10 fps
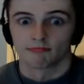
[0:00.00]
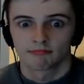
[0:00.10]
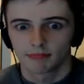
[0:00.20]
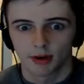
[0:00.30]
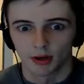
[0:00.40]

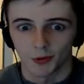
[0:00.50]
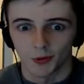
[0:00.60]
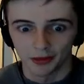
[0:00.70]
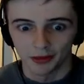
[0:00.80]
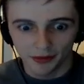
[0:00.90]
Because why
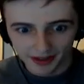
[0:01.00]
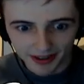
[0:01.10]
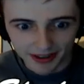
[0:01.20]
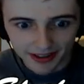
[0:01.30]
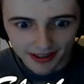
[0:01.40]
the fuck
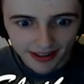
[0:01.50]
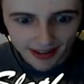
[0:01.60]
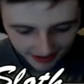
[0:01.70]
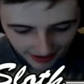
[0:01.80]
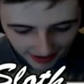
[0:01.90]
not?
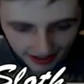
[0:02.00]
Right.